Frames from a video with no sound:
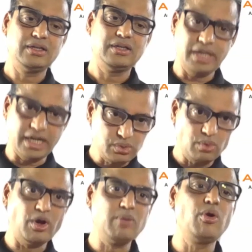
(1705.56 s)
So that's
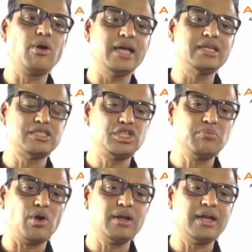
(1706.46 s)
one more licensing
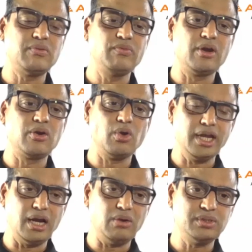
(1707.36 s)
model that we are
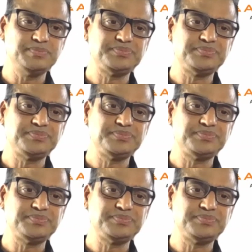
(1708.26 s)
rolling out.